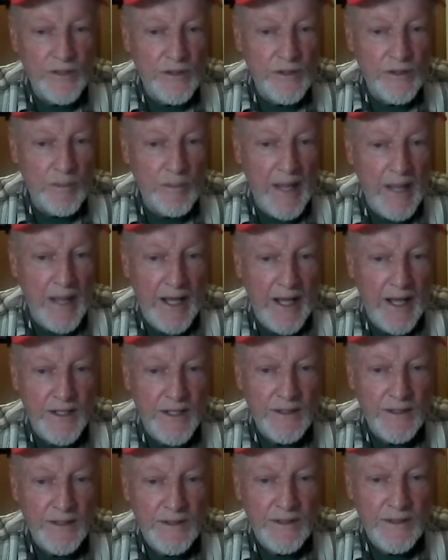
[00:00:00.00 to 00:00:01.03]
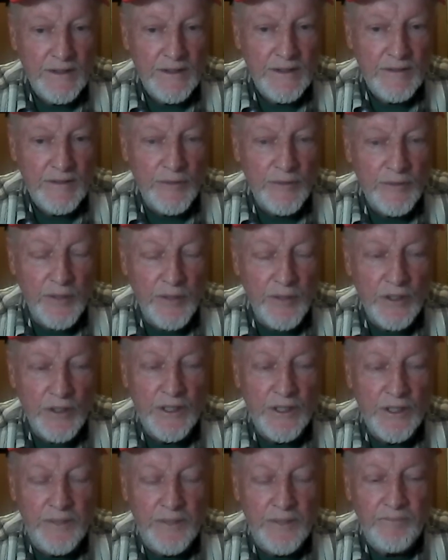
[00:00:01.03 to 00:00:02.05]
the bad from the yeah.
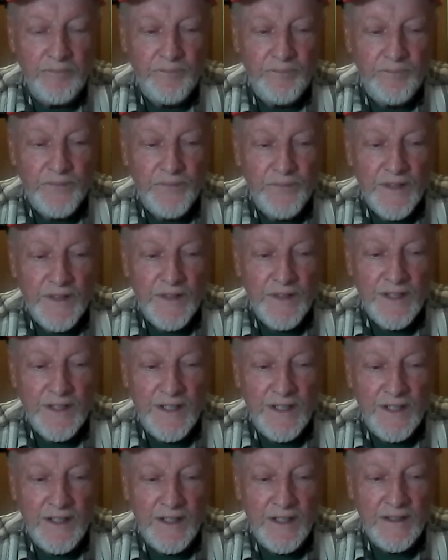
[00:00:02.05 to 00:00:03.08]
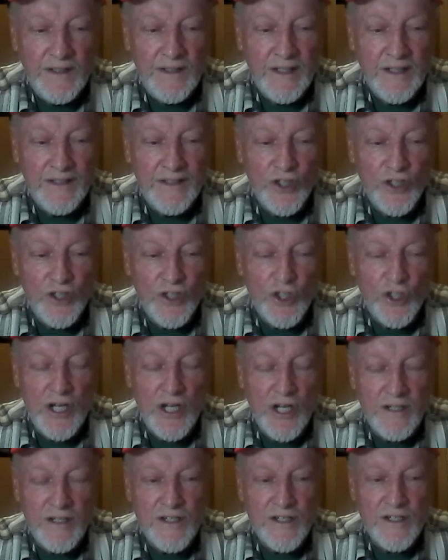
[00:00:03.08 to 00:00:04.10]
good. And uh, the look
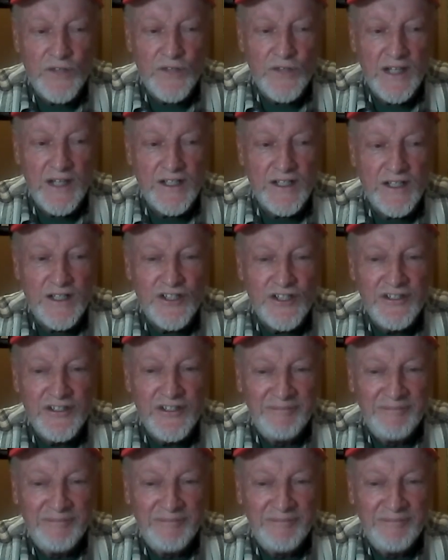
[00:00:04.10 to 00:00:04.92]
on his face